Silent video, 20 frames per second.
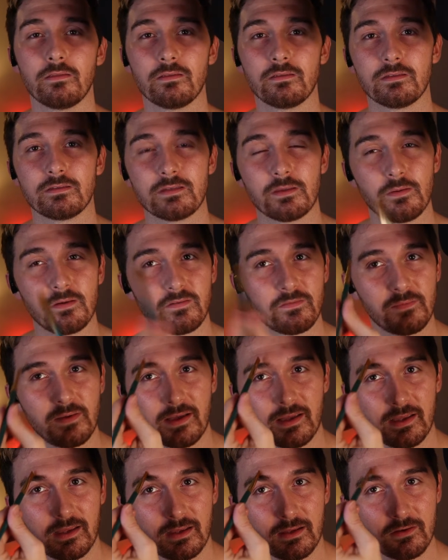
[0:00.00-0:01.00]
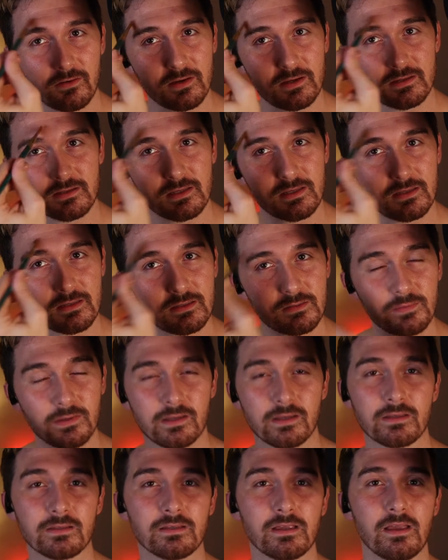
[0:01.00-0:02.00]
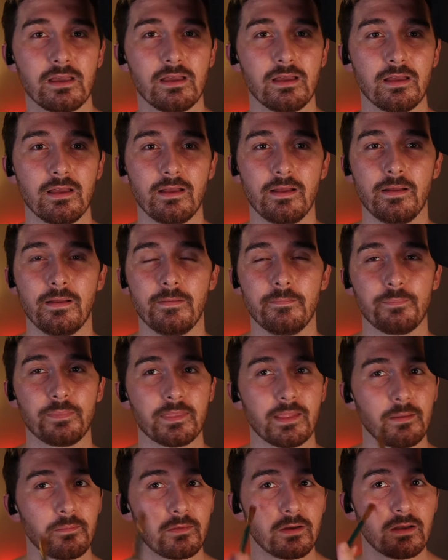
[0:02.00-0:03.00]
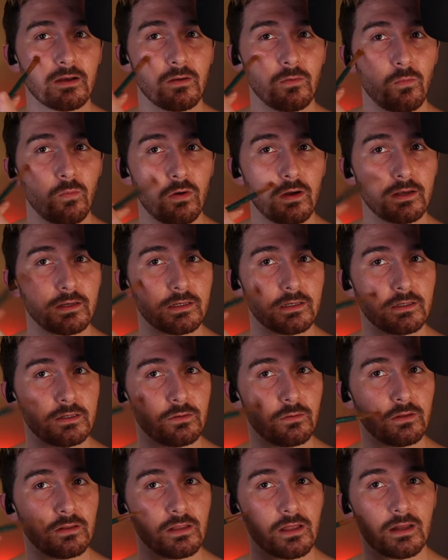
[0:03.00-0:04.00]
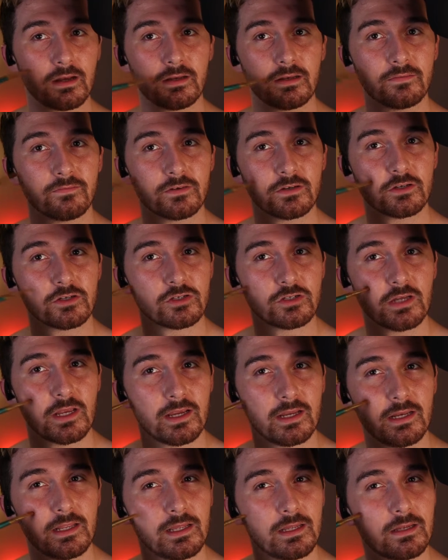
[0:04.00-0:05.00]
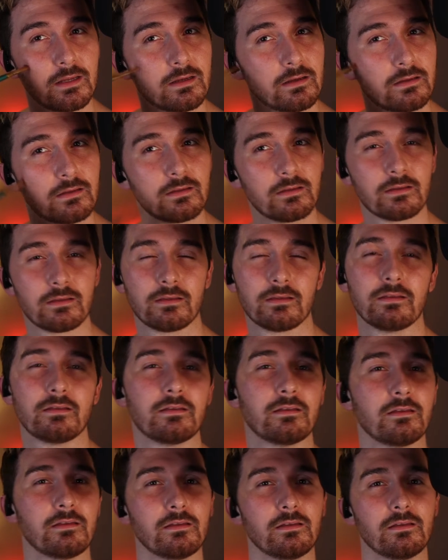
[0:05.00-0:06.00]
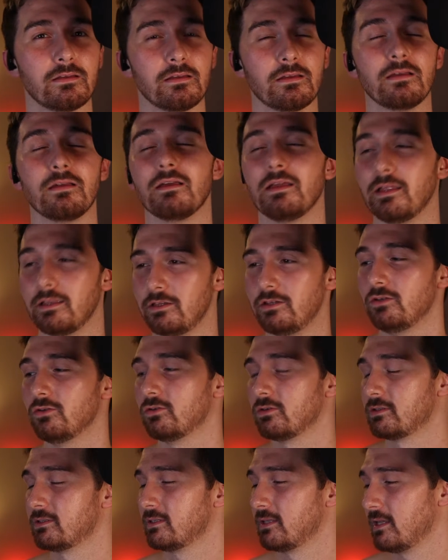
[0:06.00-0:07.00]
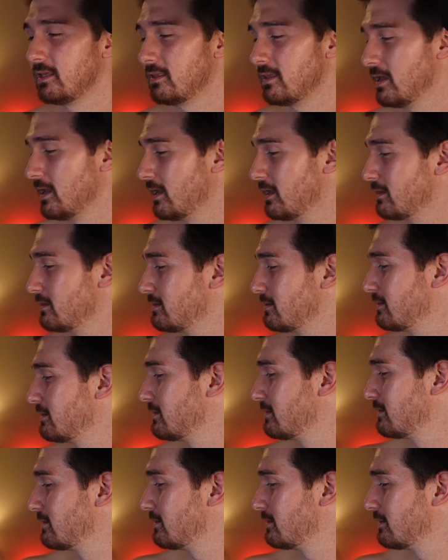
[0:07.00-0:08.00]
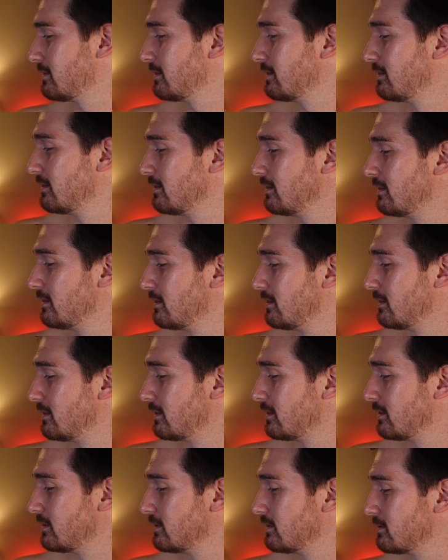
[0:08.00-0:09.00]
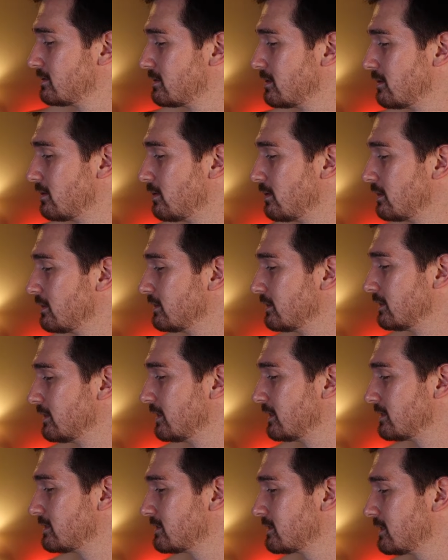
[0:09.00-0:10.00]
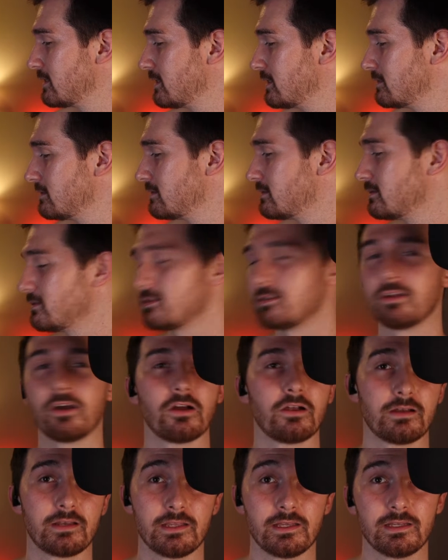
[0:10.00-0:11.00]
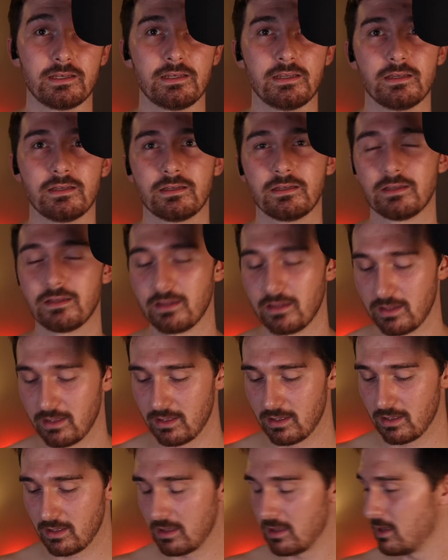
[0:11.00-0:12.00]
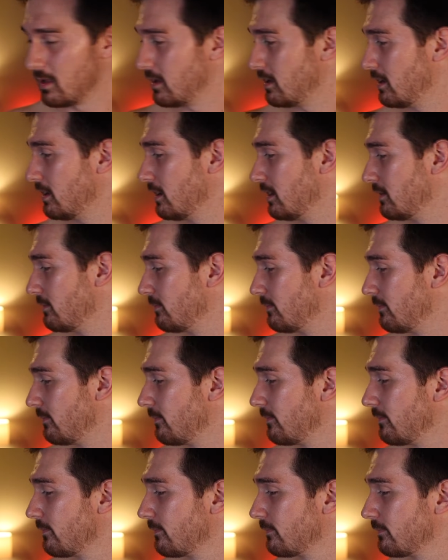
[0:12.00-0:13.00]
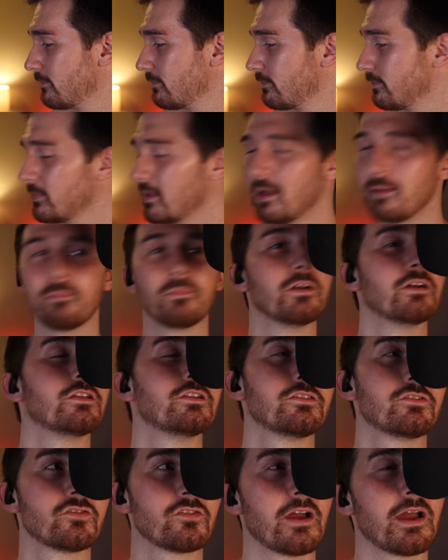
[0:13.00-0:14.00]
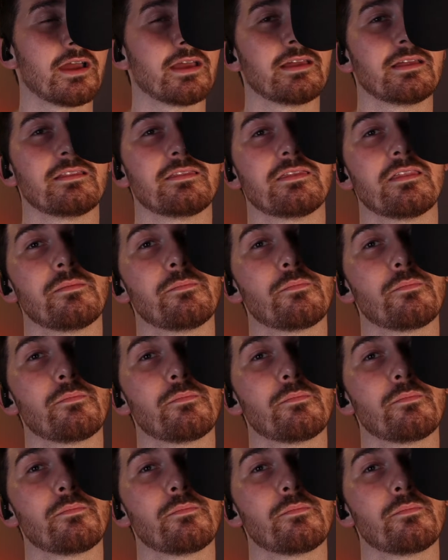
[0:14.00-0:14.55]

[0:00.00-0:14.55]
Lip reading: some of my creases, because I'm going to want to do a lot of different shading, and you'll see that. So let's get started. I'm going to try the